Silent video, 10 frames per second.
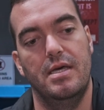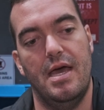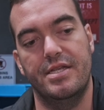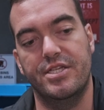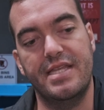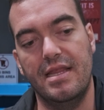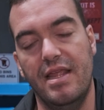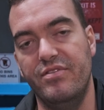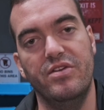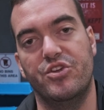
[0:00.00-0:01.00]
It's just that
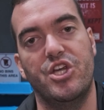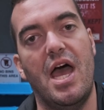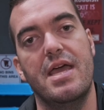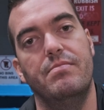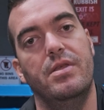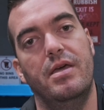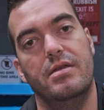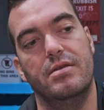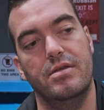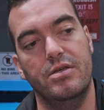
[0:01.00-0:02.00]
level of shame.
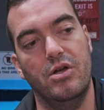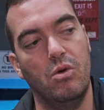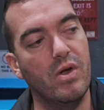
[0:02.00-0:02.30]
You know,